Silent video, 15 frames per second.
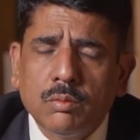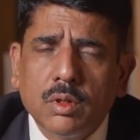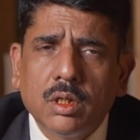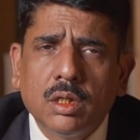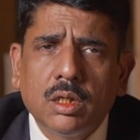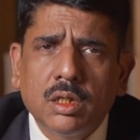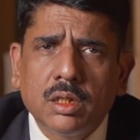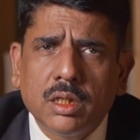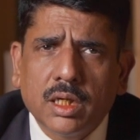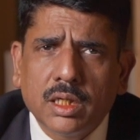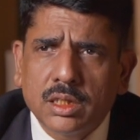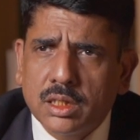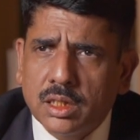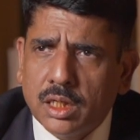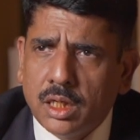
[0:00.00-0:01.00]
Uh, there are
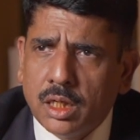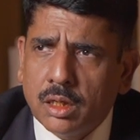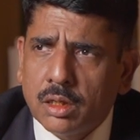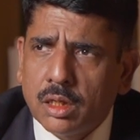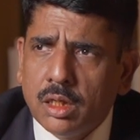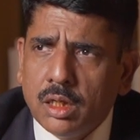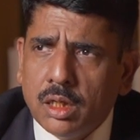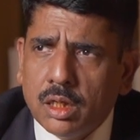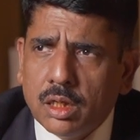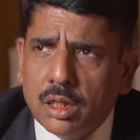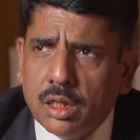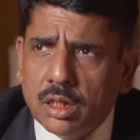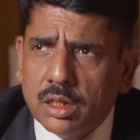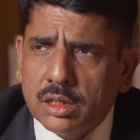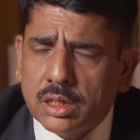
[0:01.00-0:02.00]
still uh,